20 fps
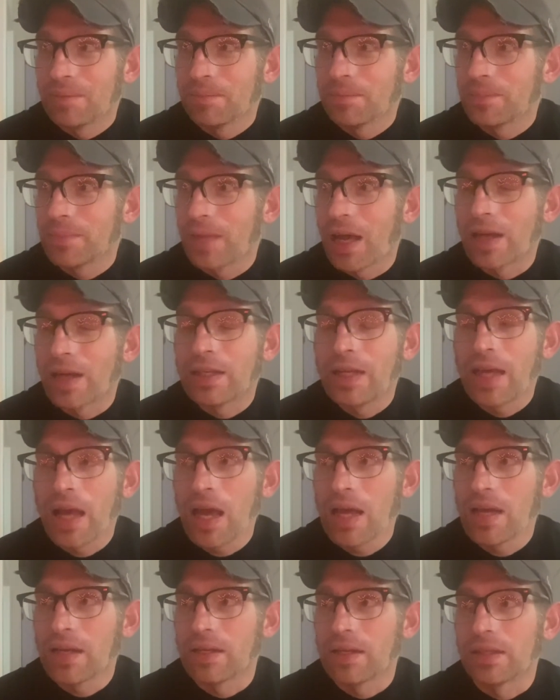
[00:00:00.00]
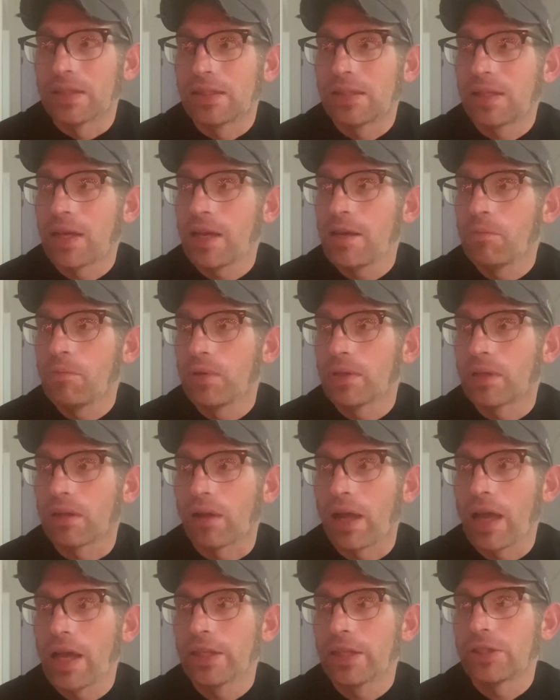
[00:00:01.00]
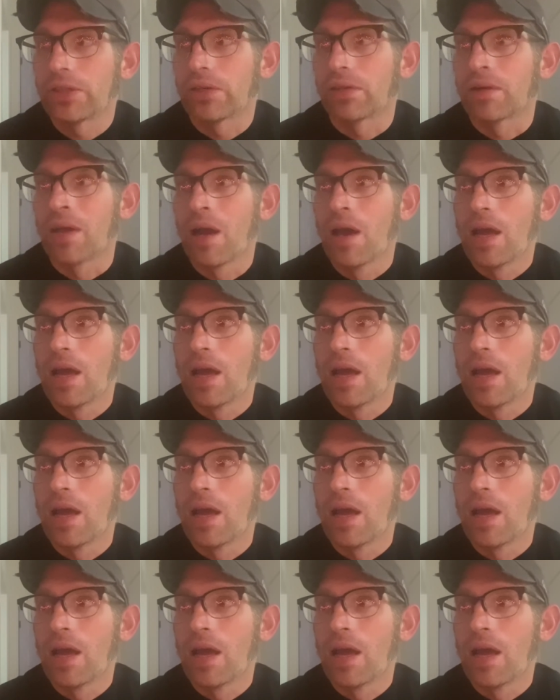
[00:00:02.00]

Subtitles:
Again, same with last year.